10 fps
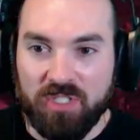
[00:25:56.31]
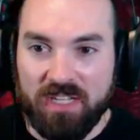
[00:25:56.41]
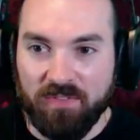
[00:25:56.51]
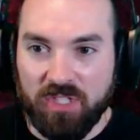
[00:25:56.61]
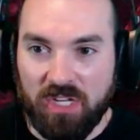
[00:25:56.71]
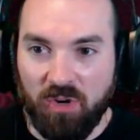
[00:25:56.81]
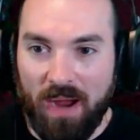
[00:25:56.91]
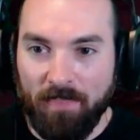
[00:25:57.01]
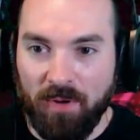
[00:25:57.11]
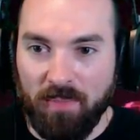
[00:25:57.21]
Stefan's going to
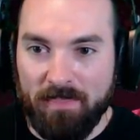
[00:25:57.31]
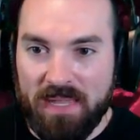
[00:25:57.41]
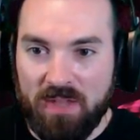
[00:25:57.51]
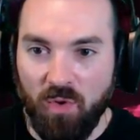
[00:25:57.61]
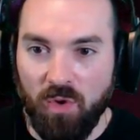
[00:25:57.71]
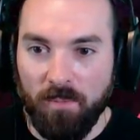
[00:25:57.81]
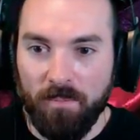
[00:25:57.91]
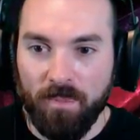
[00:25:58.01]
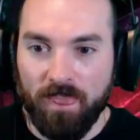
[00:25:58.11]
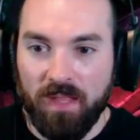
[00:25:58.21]
grapple to my beehole.
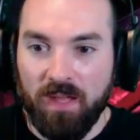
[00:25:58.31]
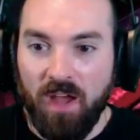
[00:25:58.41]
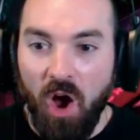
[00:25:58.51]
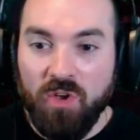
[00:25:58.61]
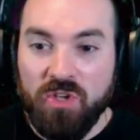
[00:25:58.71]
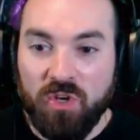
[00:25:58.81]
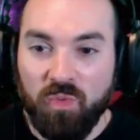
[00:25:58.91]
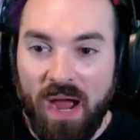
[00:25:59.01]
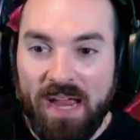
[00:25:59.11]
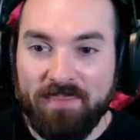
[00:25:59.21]
Oh, you can
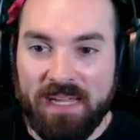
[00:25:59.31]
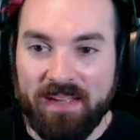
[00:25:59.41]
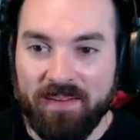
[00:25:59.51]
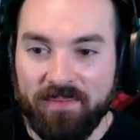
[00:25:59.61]
ride me!